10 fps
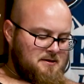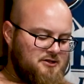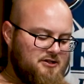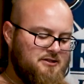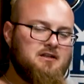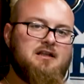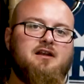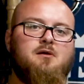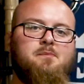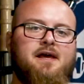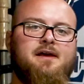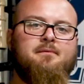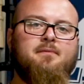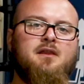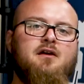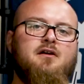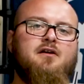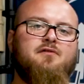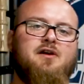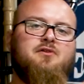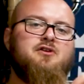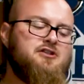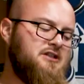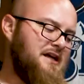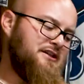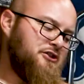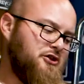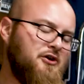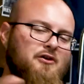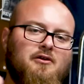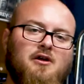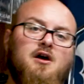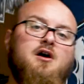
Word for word: just a little bit, or if you have a good tight shirt,